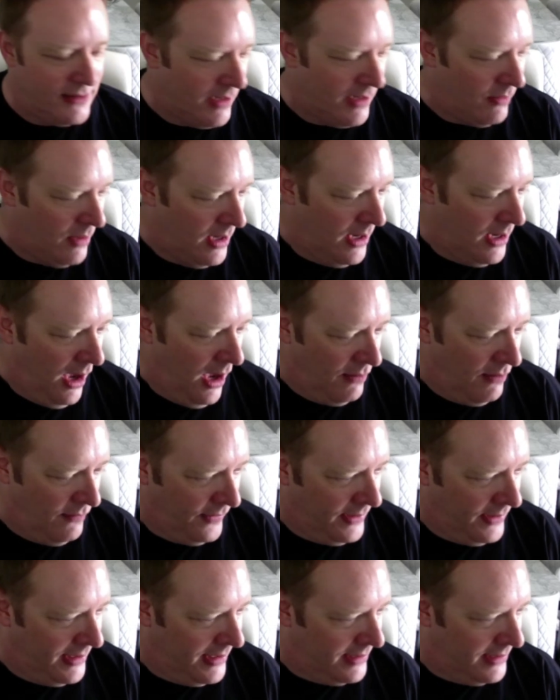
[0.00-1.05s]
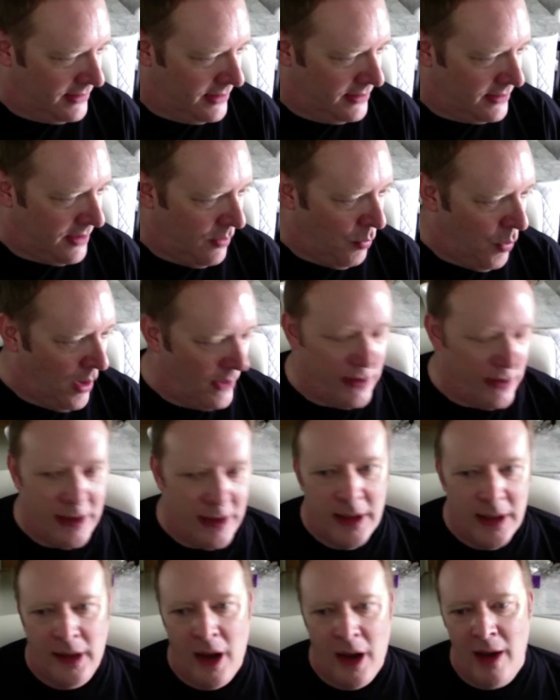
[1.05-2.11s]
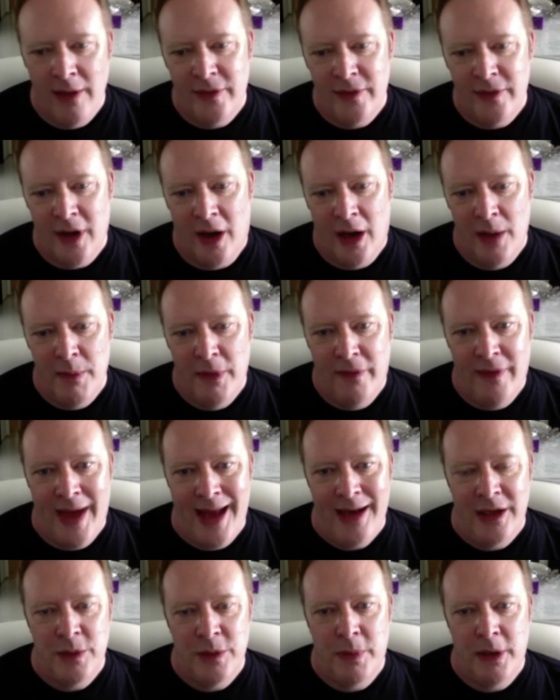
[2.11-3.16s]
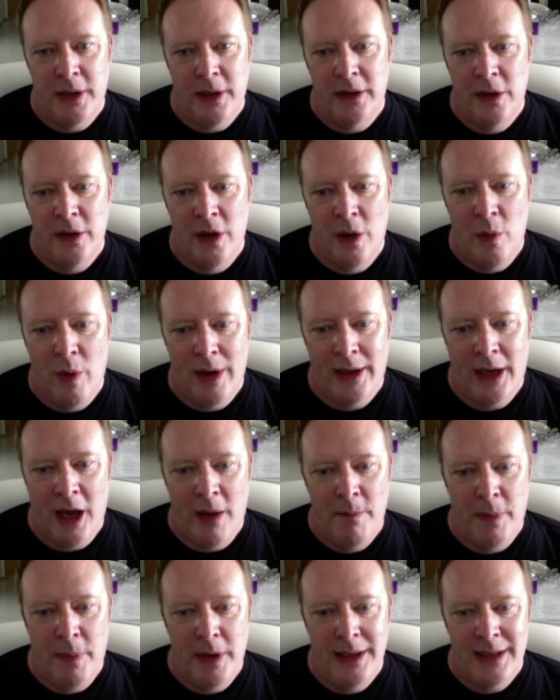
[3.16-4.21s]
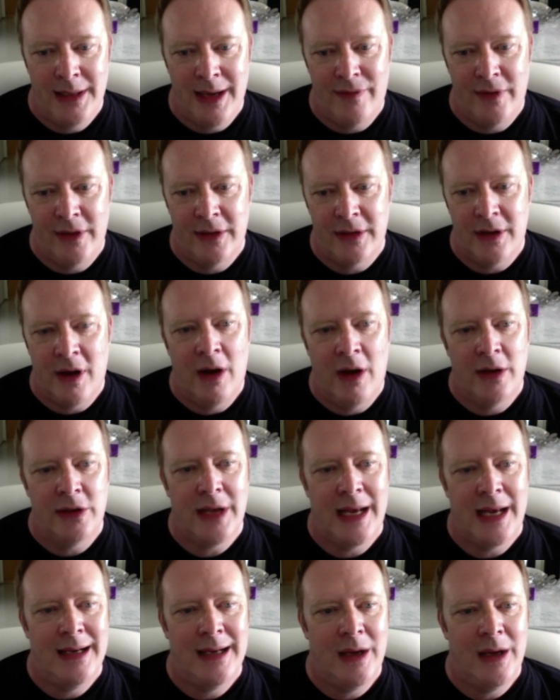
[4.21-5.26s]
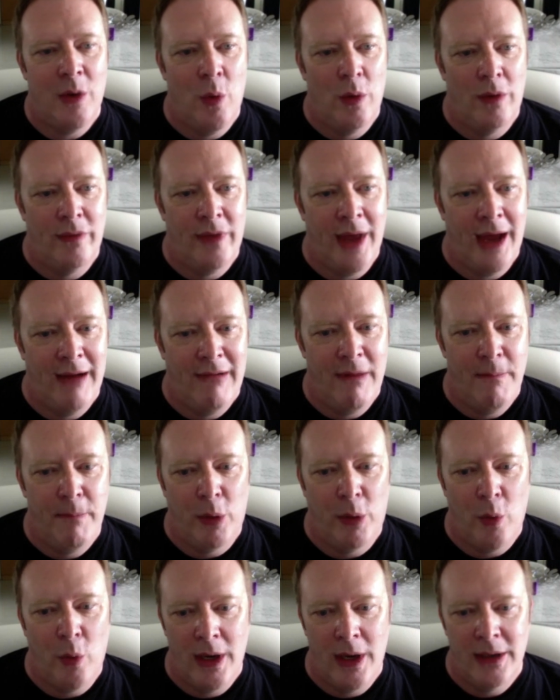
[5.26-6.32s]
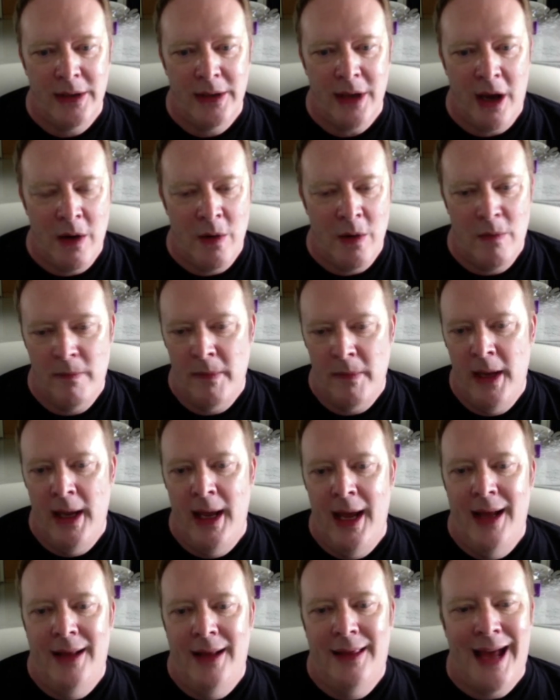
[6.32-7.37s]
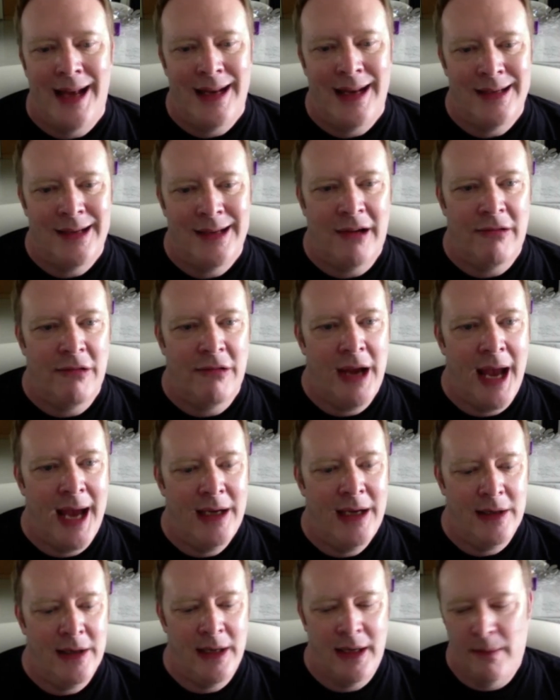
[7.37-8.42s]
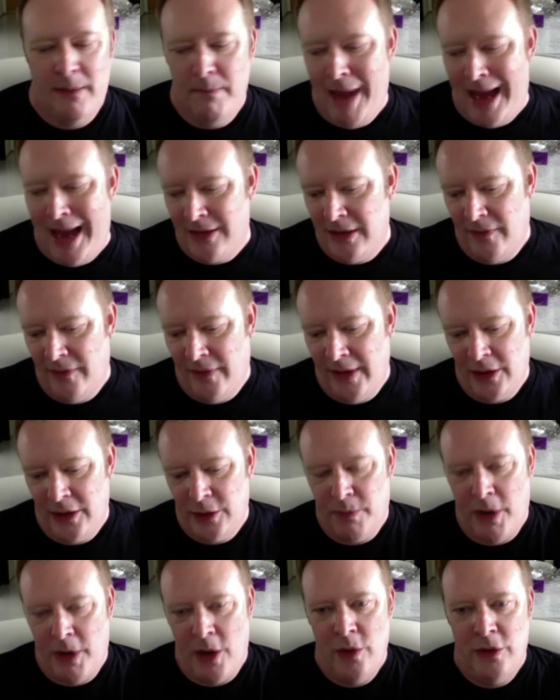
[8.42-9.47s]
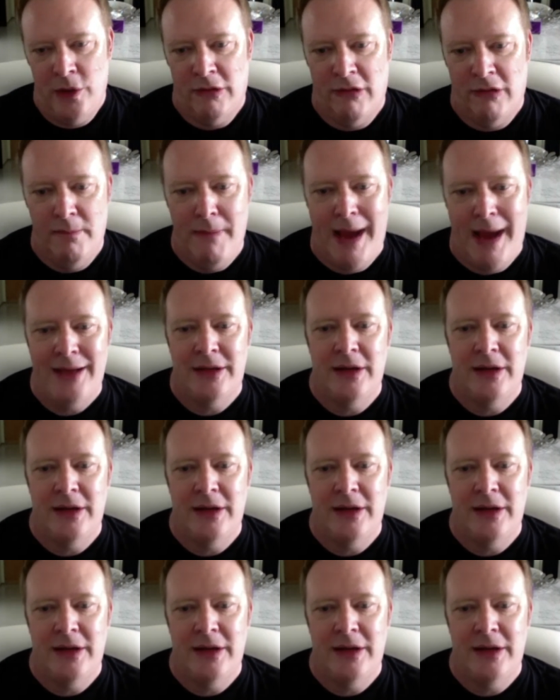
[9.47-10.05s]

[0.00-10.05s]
Now, hopefully this is a once in a lifetime event, but, you know, when companies have to start sending all of their employees home, that is creating massive exposure and massive